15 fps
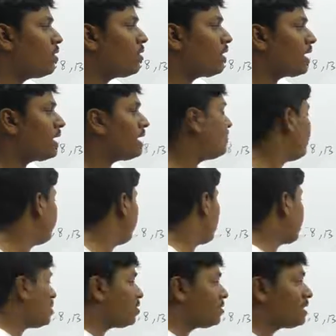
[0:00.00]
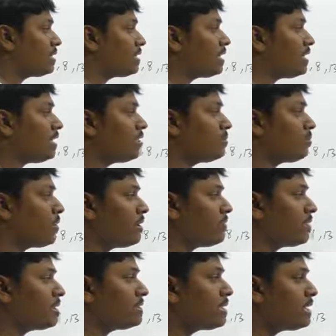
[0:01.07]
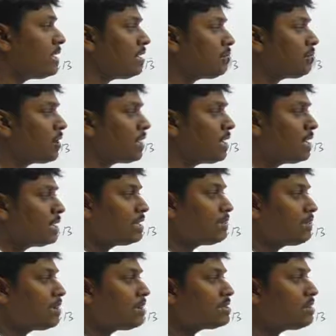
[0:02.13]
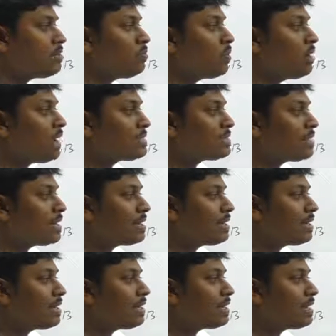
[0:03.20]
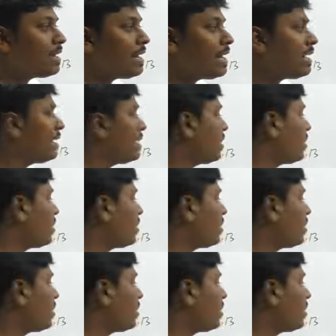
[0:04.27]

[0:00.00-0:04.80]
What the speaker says: Okay, let me move on to the 13th point, friends. 13th point. The person who likes red color, grey color